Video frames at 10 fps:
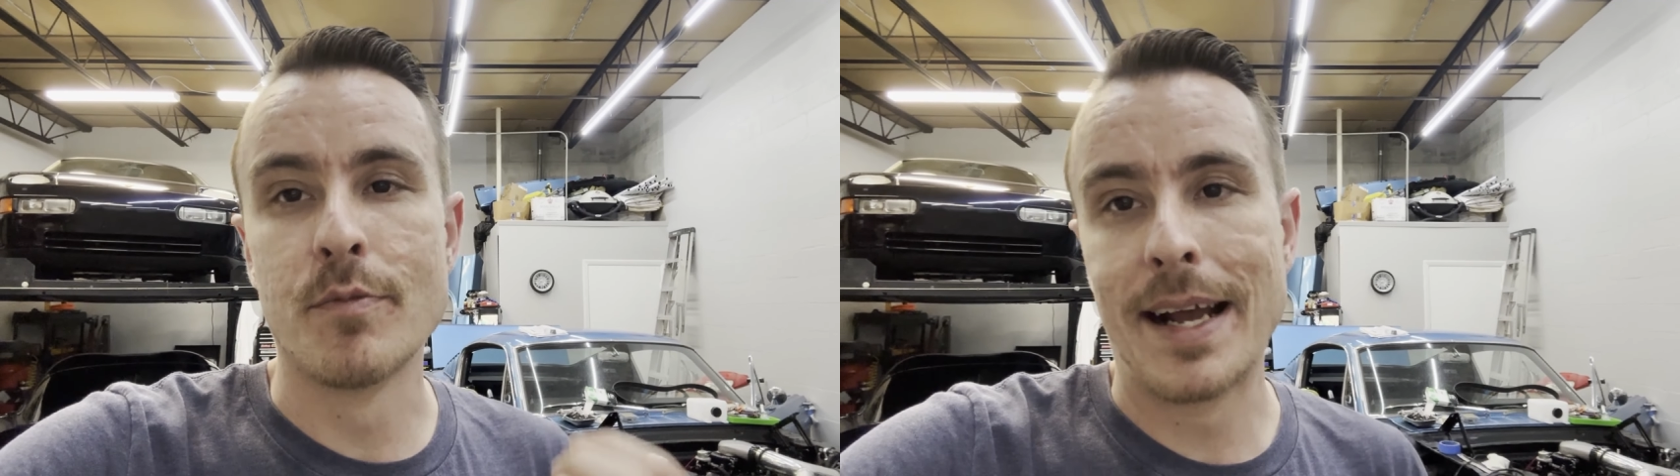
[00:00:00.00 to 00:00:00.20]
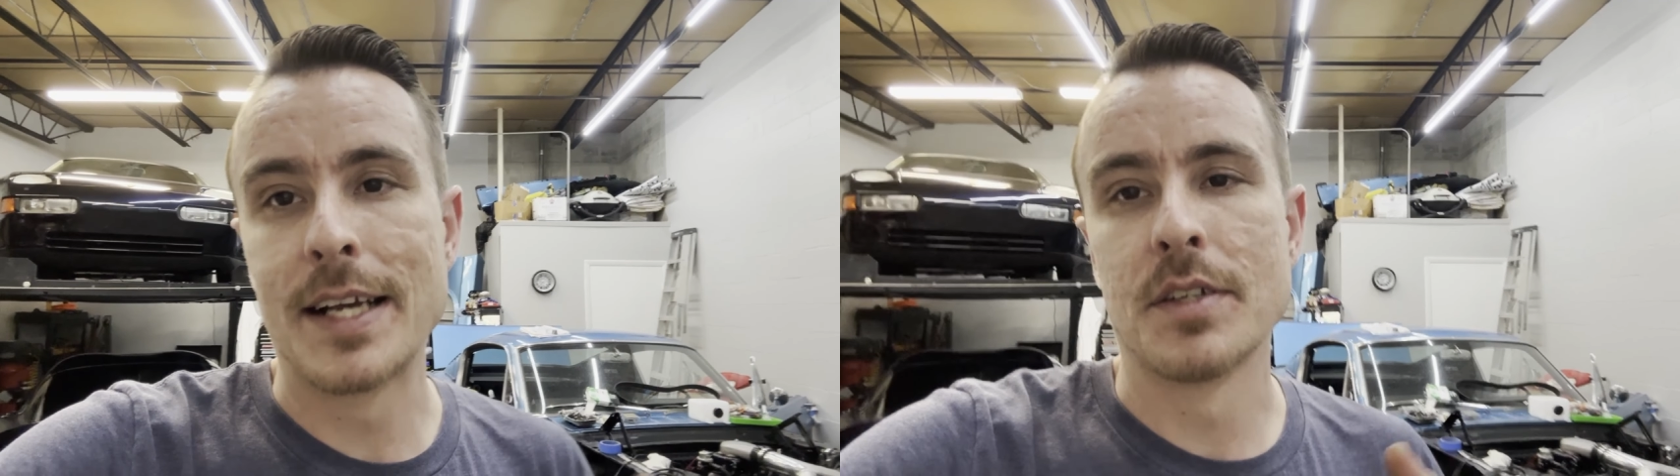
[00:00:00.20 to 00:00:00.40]

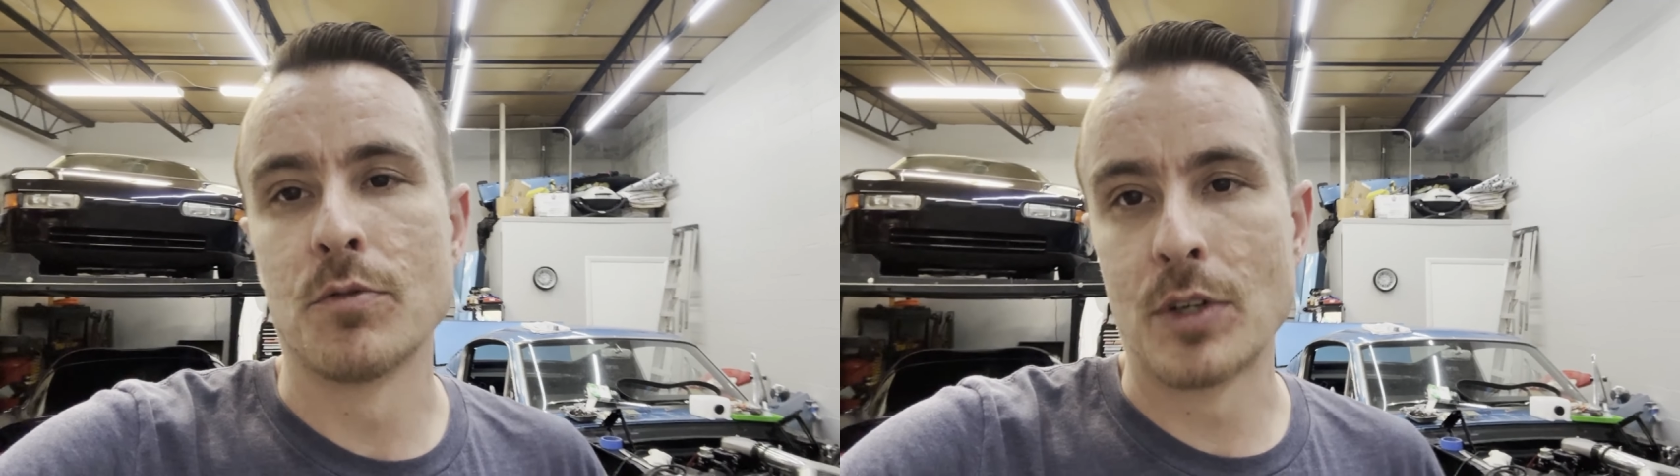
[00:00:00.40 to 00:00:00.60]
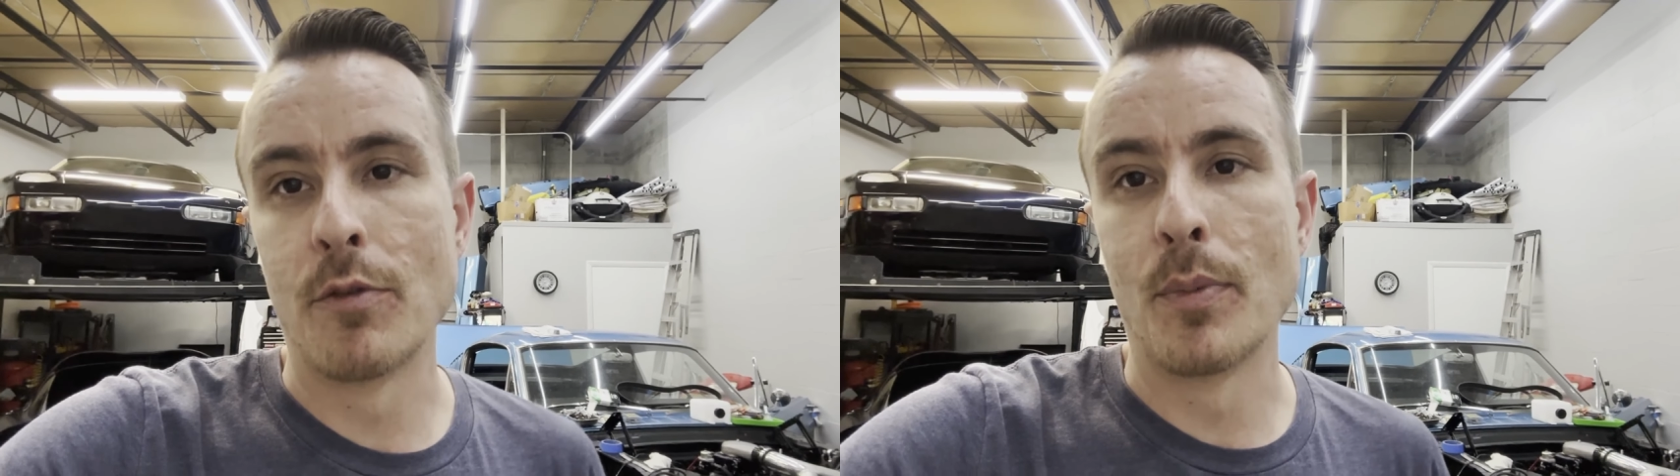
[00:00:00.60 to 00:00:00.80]
massive
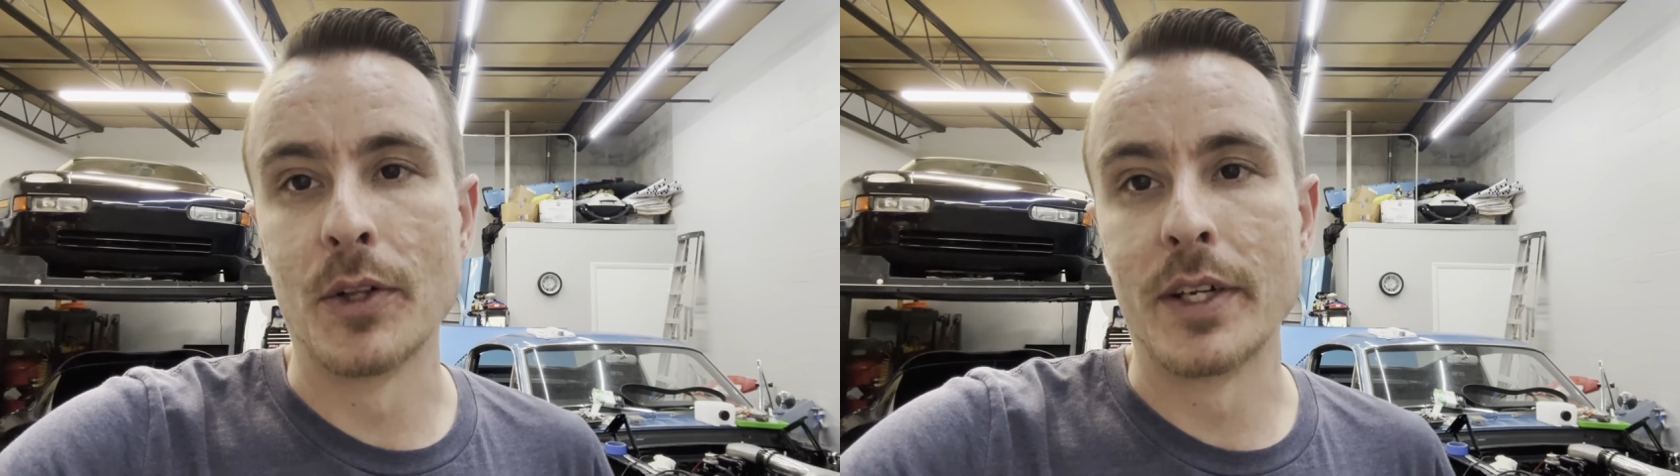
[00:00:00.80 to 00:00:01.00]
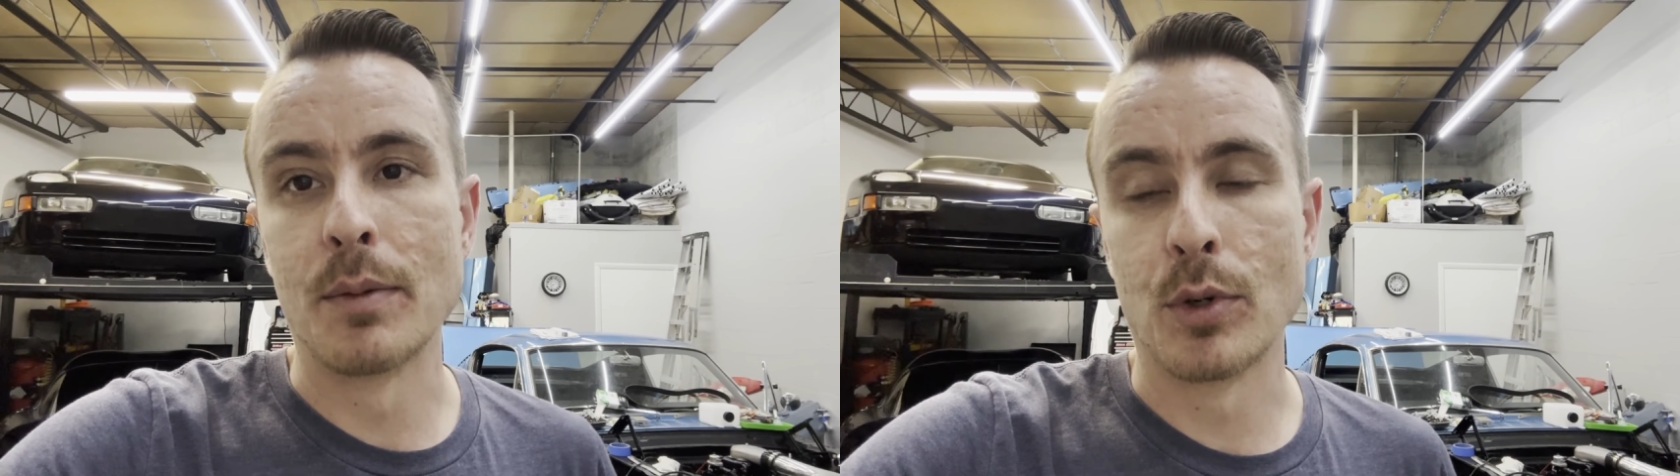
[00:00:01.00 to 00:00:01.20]

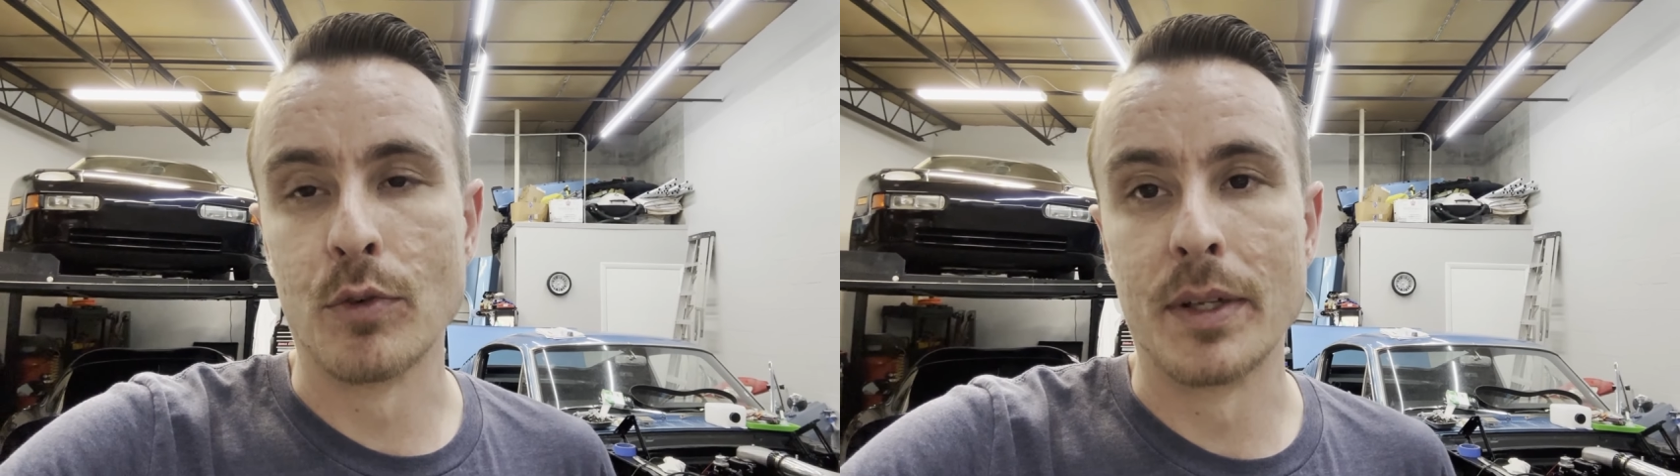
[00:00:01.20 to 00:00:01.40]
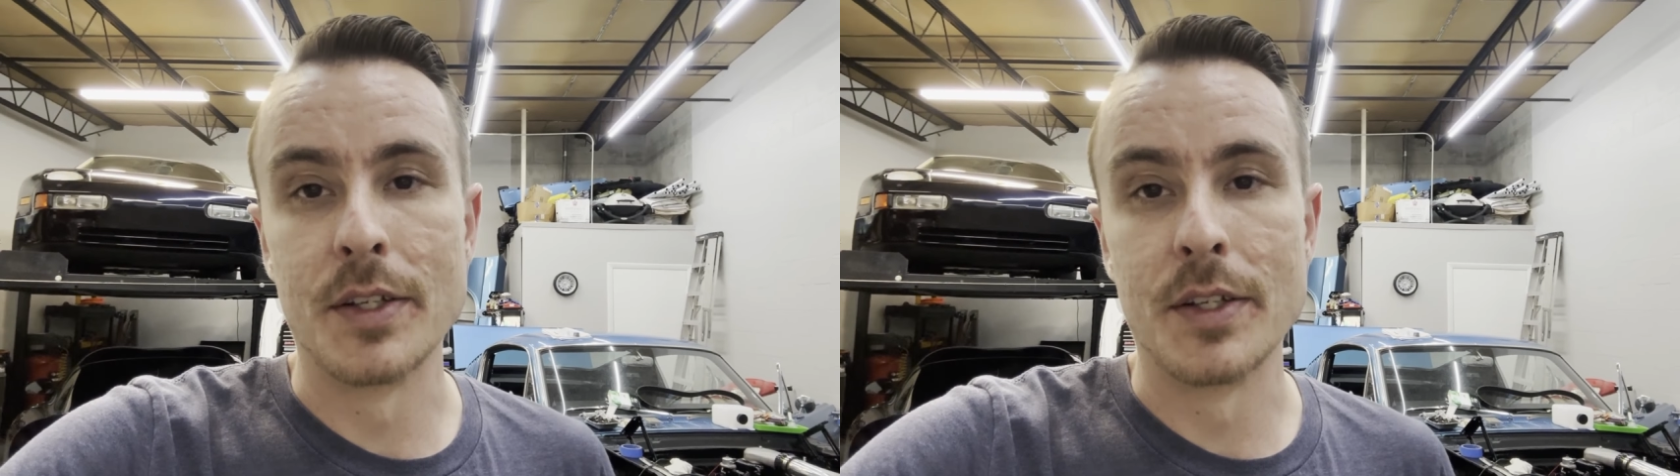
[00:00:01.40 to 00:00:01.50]
drivability improvement.